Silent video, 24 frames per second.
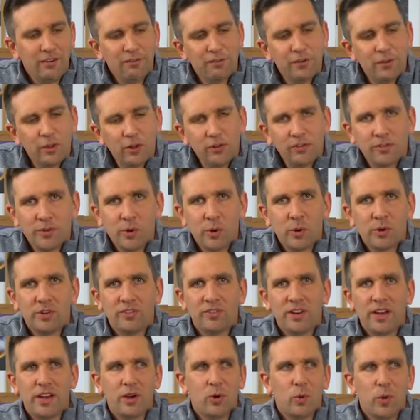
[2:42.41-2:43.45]
And for those of you who are
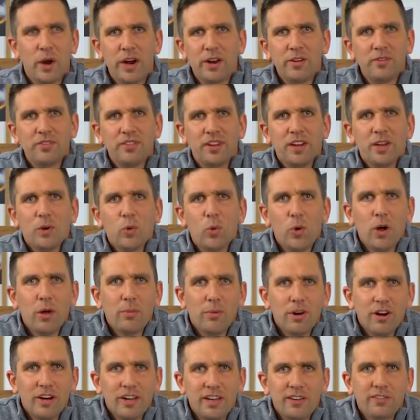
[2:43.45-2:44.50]
saying, why are you sending
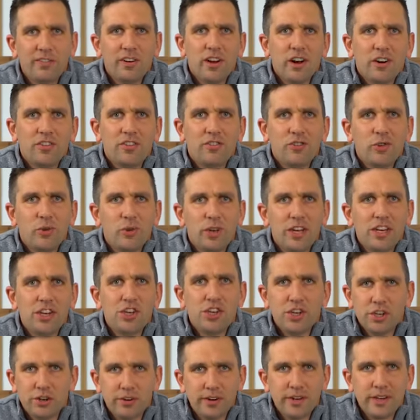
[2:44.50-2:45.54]
Walmart gift cards to
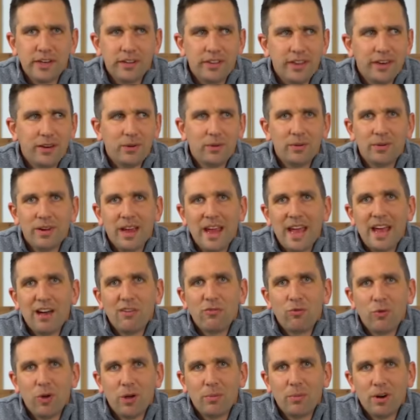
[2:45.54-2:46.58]
Nigeria? They don't
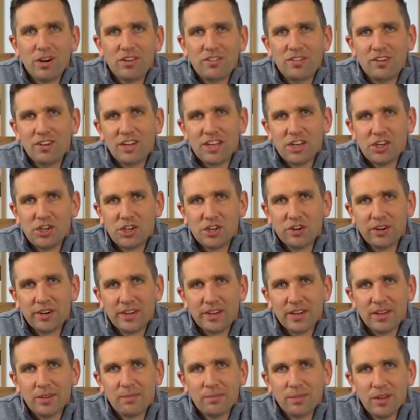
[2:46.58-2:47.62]
have Walmarts in
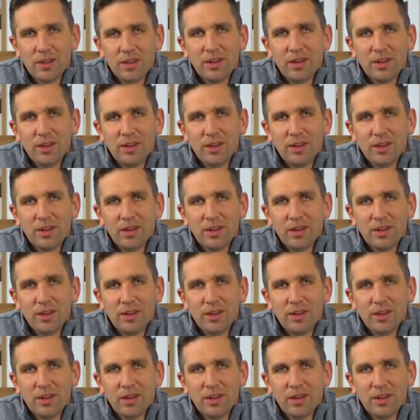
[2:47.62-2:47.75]
Nigeria.